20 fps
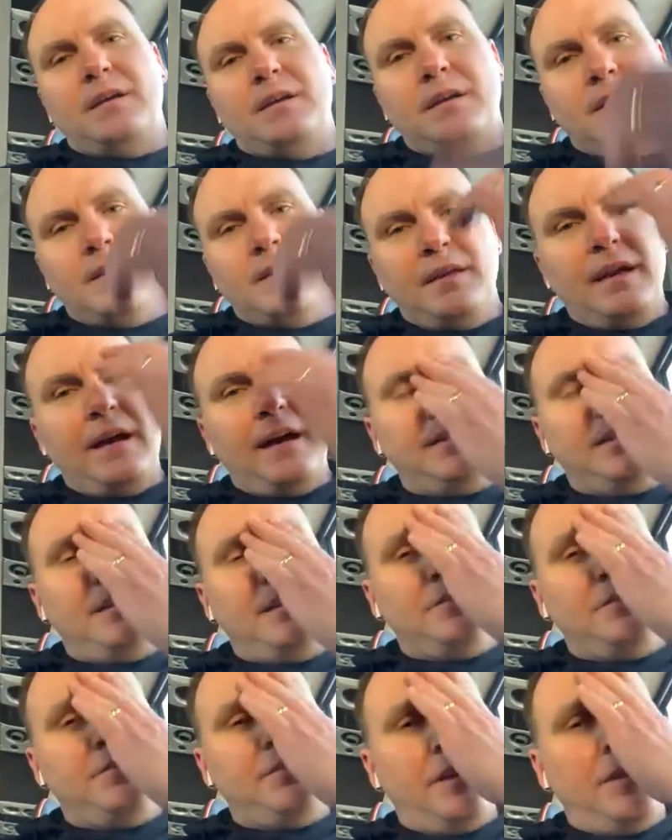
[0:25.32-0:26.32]
I think it's
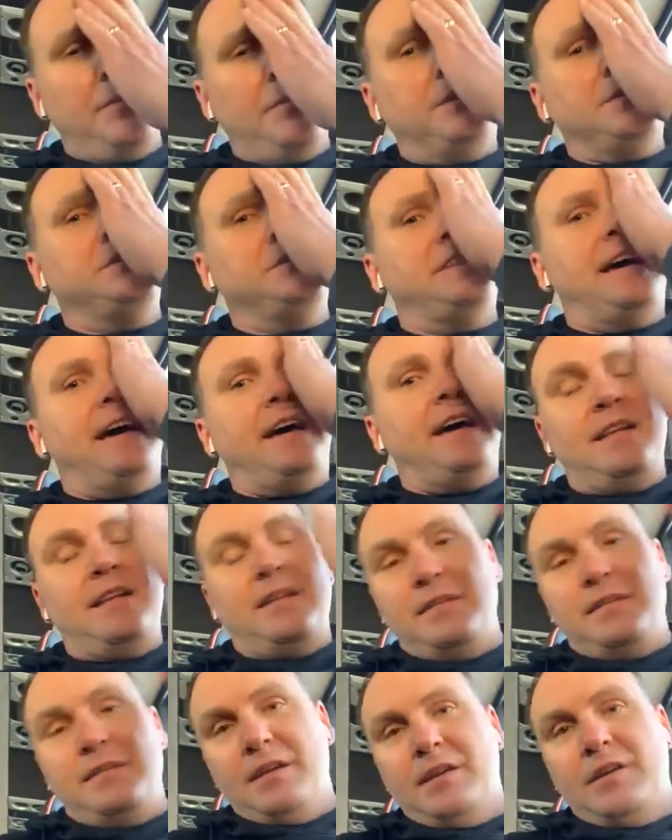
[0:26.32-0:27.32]
very much that,
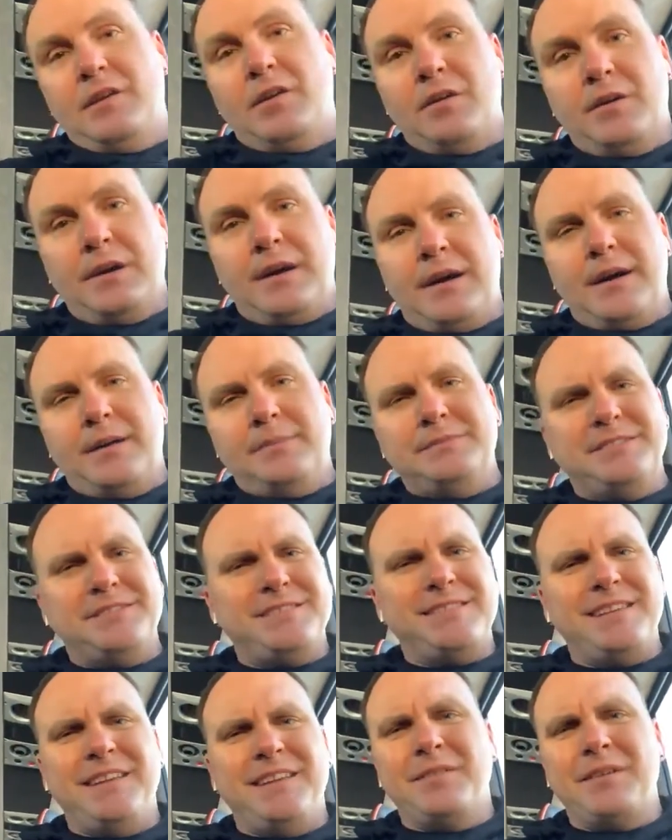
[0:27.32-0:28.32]
just
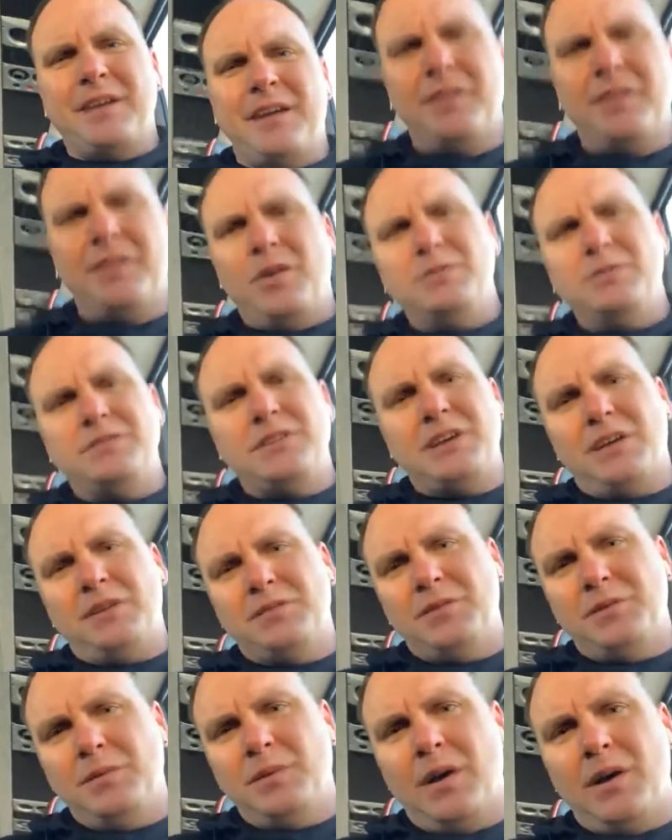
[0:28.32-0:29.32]
sitting around in a hotel
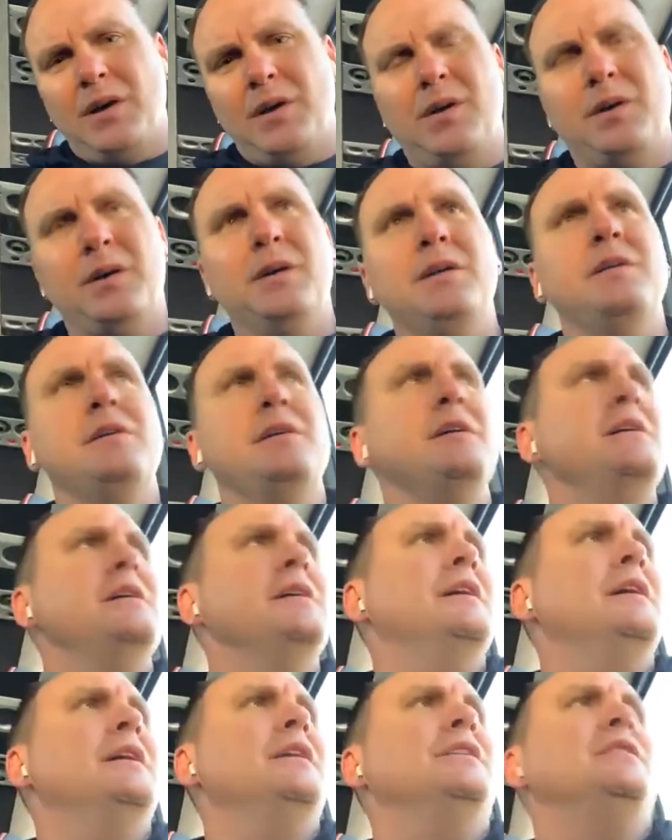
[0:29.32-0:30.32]
too long.
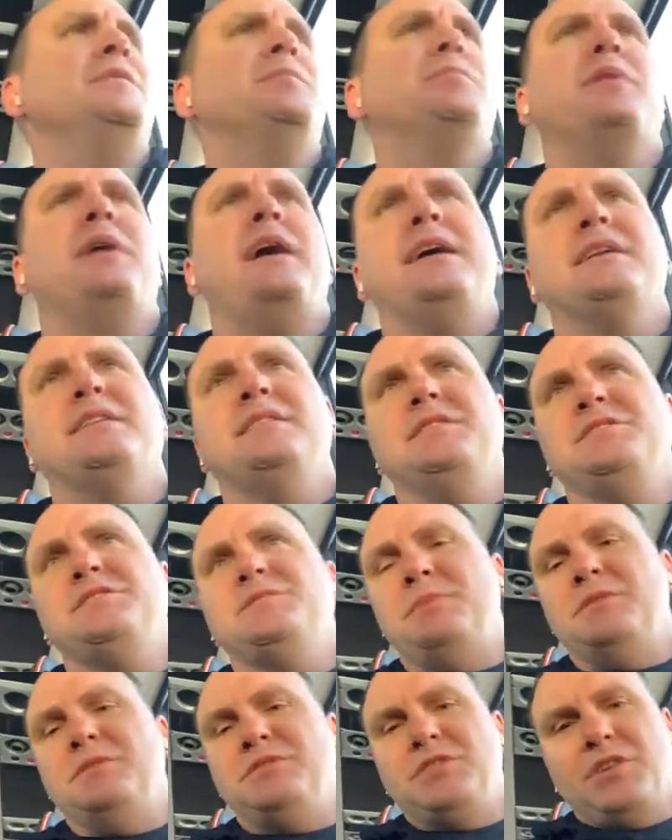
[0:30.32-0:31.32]
You practice,
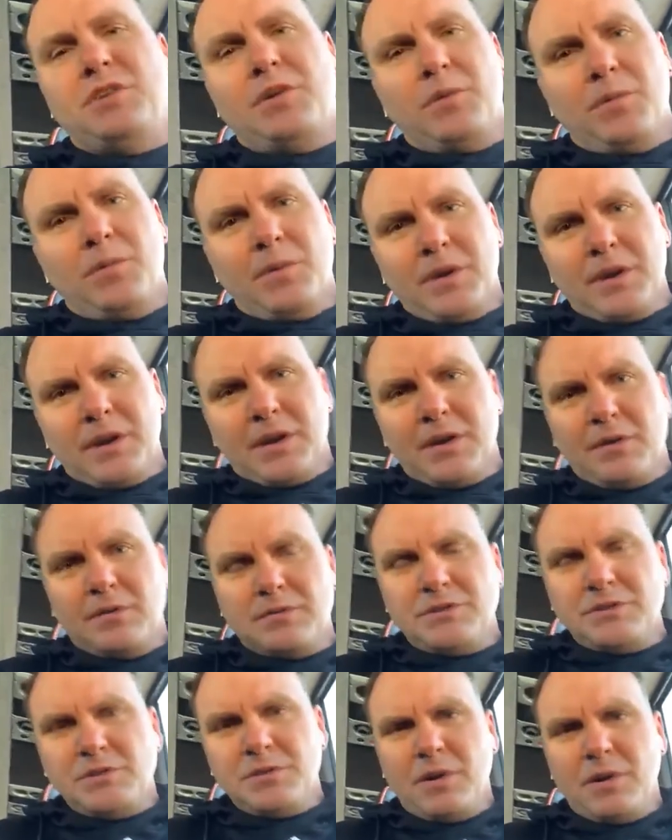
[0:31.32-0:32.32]
but you don't want to go
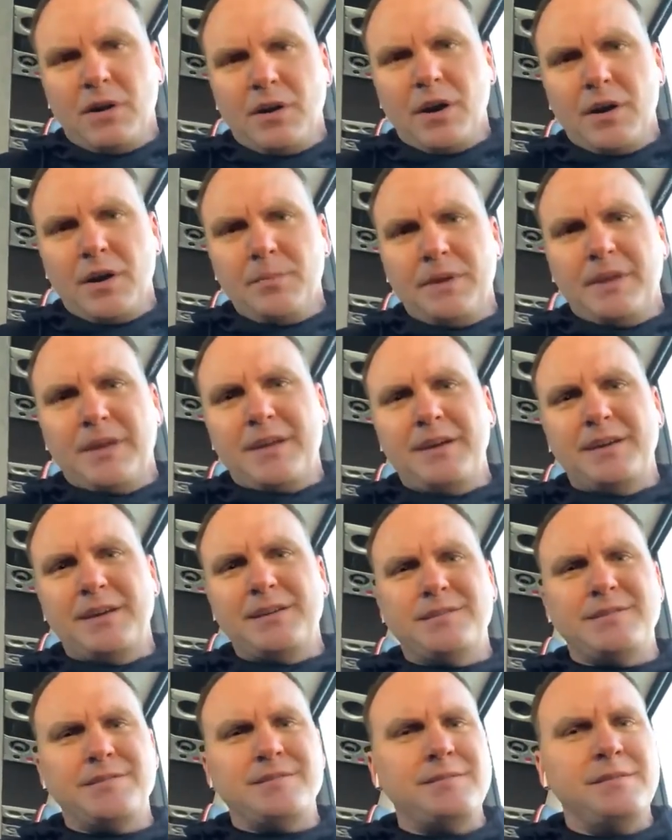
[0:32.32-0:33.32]
too hard
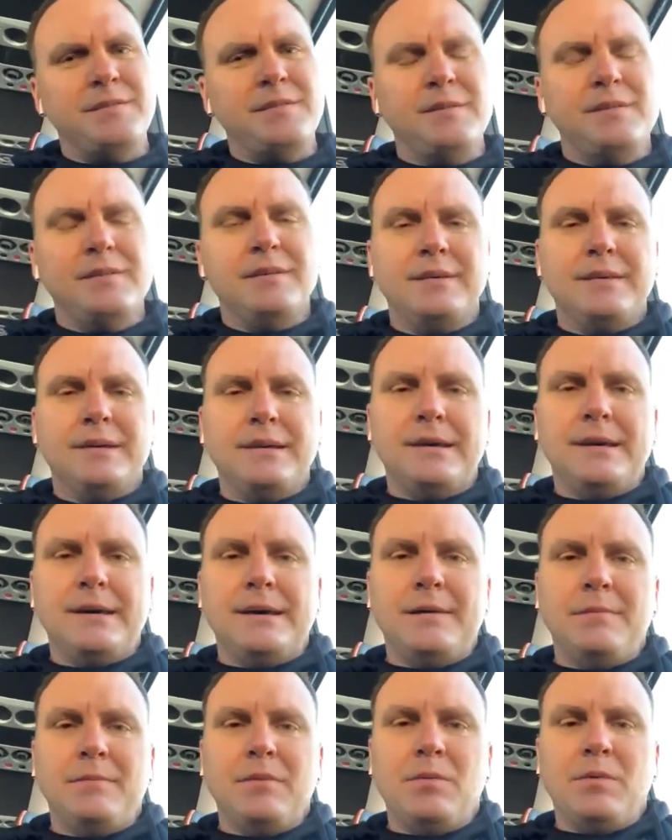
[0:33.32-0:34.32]
because
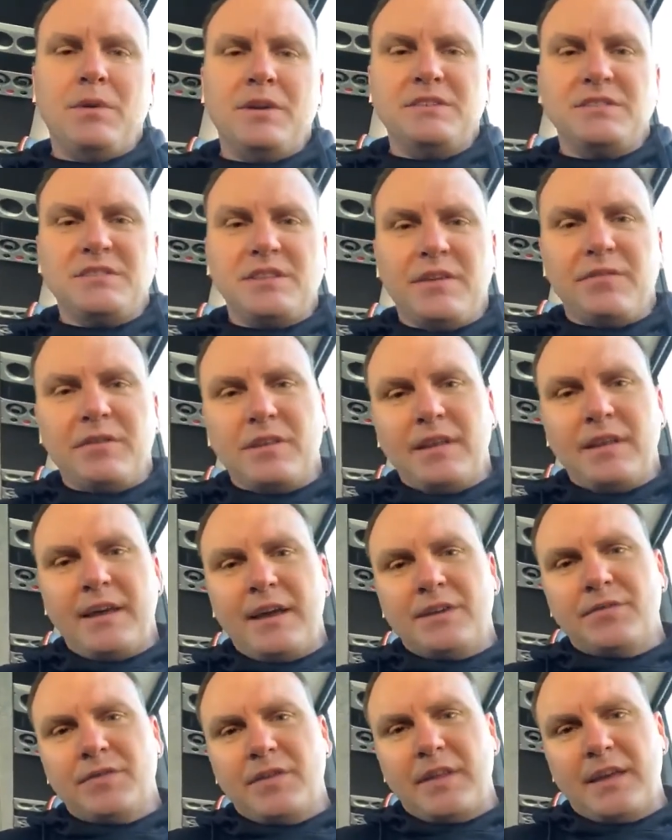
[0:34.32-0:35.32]
you want to save your
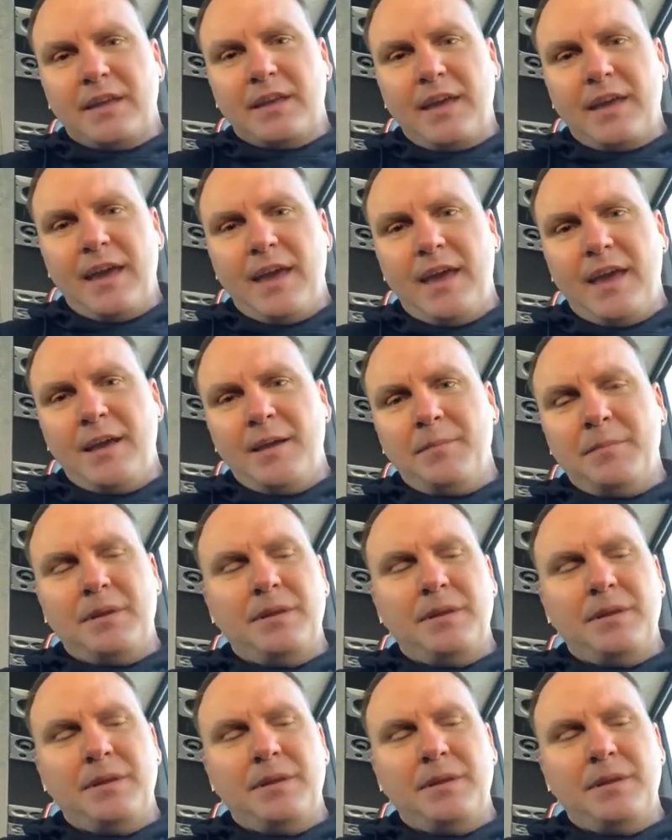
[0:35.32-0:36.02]
legs for the game.